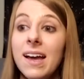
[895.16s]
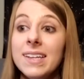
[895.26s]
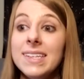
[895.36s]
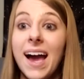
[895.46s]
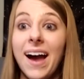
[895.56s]

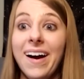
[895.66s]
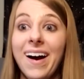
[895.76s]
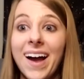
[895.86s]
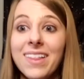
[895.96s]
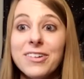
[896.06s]
yeah,
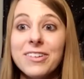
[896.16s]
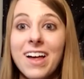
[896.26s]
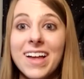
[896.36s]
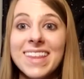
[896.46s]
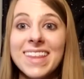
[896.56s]
I learned a
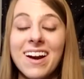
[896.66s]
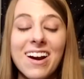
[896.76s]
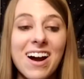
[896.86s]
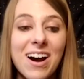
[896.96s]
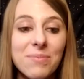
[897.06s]
lot there.
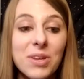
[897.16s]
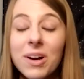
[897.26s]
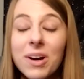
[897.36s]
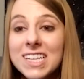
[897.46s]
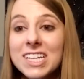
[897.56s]
The
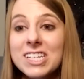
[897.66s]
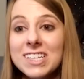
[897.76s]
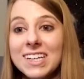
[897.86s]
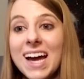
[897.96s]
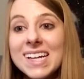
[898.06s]
organization's
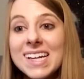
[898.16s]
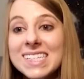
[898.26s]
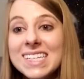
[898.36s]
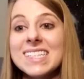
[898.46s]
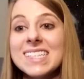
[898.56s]
called High
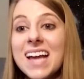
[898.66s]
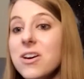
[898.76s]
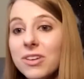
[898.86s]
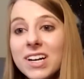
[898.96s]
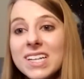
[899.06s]
Seas. I
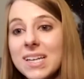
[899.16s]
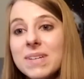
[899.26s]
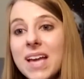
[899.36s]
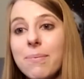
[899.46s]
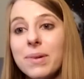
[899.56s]
know they're
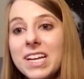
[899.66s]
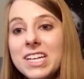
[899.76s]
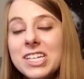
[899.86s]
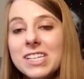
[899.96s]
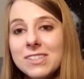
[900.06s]
accepting
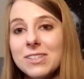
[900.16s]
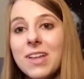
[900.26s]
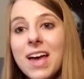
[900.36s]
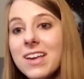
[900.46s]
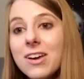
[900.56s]
applications. So
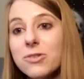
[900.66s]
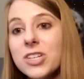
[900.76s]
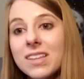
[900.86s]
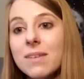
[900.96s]
like, go check